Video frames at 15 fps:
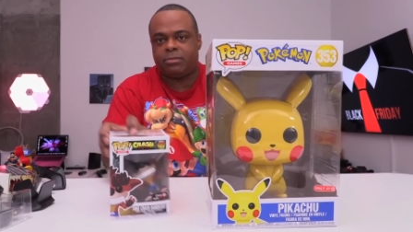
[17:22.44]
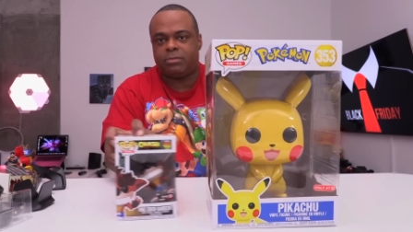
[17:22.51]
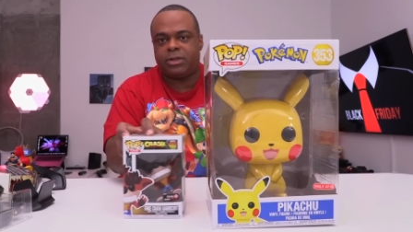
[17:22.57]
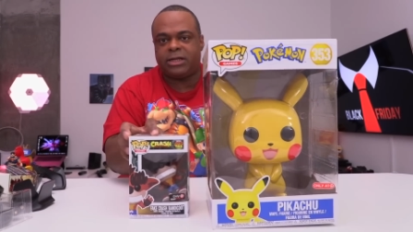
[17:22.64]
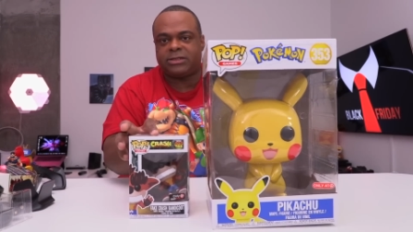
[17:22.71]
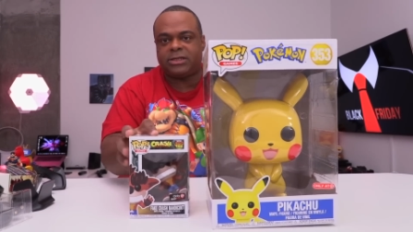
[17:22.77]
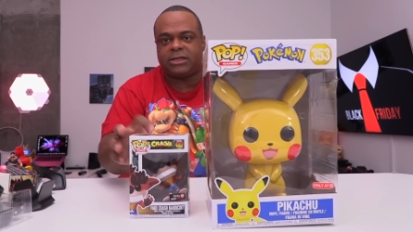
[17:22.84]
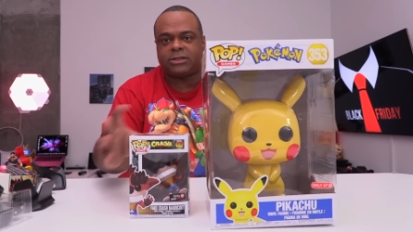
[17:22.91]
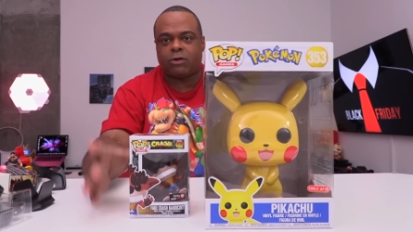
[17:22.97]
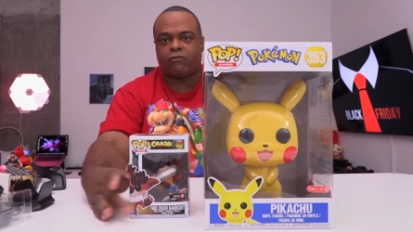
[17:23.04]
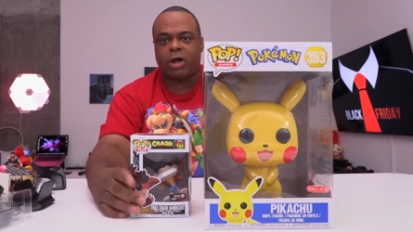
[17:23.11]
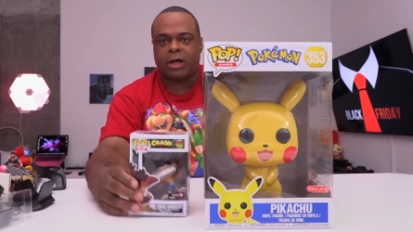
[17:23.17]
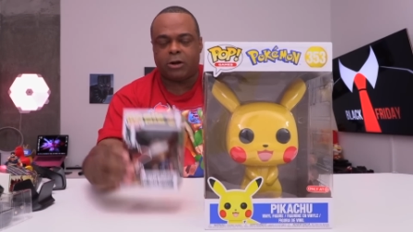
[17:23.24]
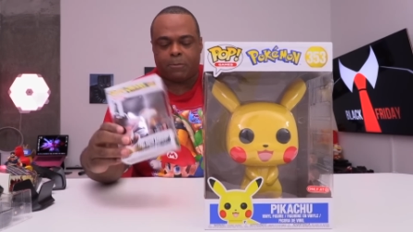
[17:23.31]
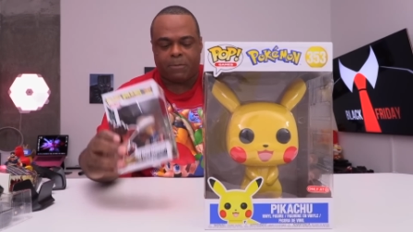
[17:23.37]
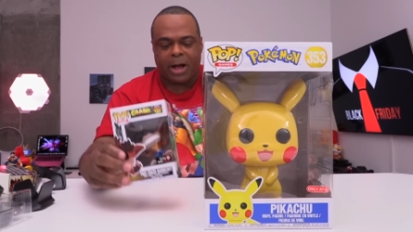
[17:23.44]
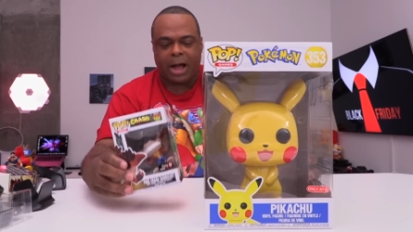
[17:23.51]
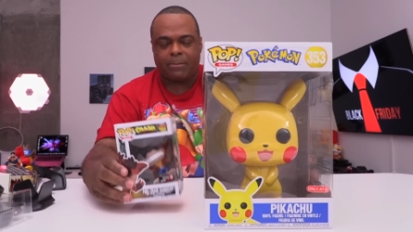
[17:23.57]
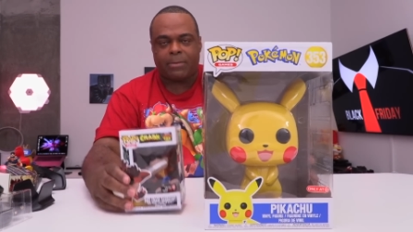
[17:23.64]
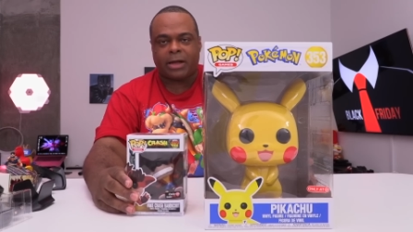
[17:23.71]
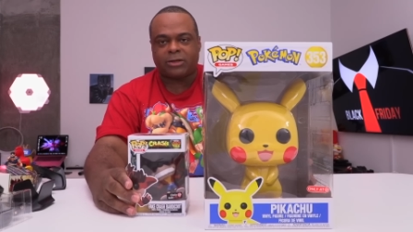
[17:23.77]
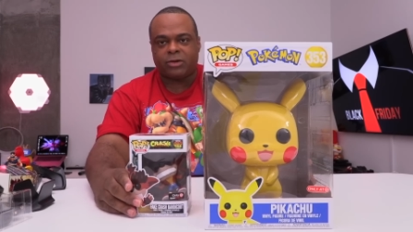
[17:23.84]
this is a regular
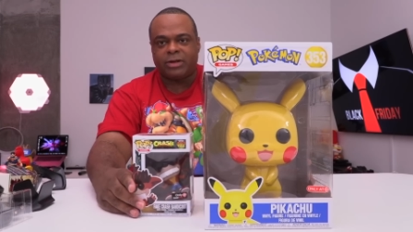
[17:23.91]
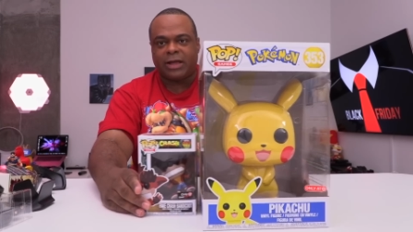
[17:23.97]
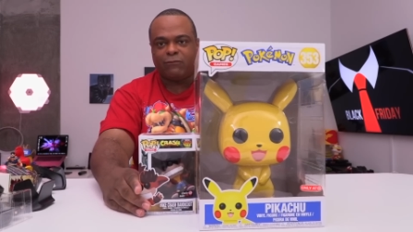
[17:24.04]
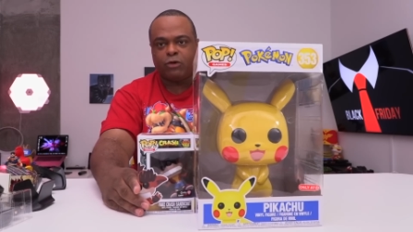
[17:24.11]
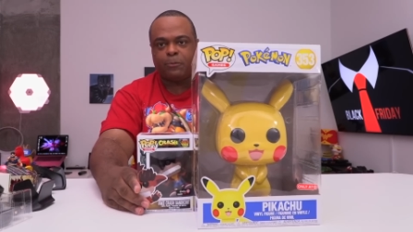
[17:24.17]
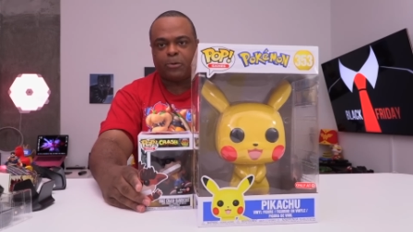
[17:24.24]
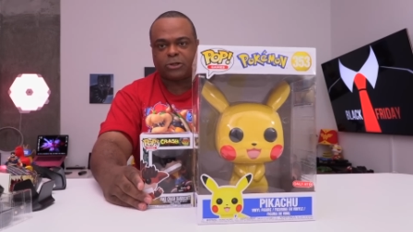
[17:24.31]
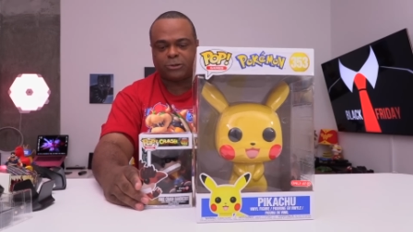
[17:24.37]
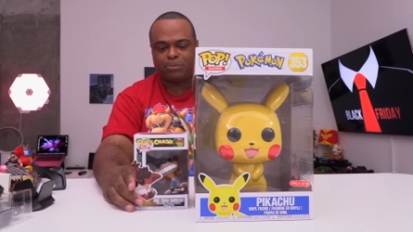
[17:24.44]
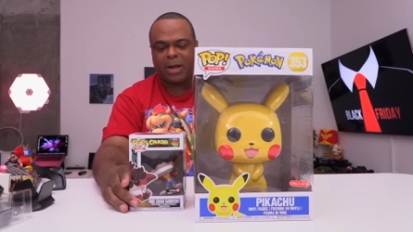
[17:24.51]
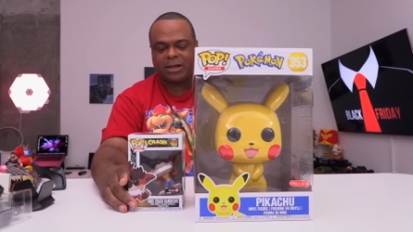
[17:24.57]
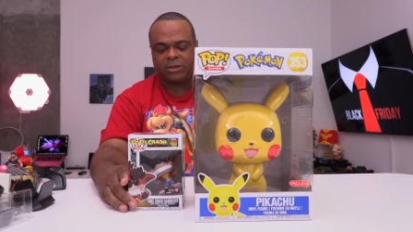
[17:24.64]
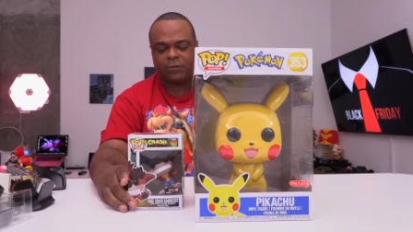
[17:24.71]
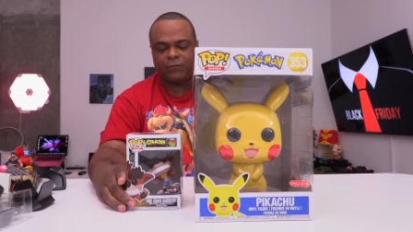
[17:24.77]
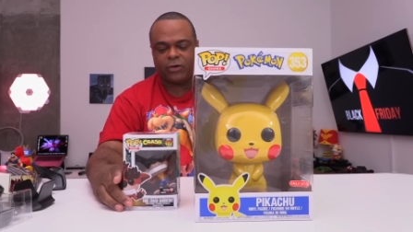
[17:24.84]
pop. I'm gonna give you perspective